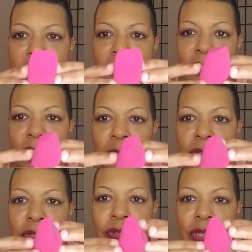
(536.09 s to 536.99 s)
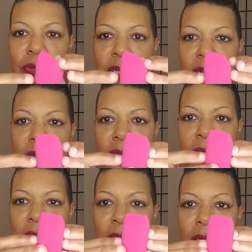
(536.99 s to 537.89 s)
And so I will show you
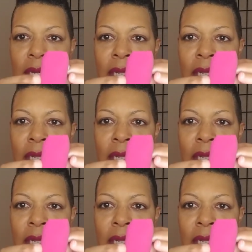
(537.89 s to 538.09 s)
again,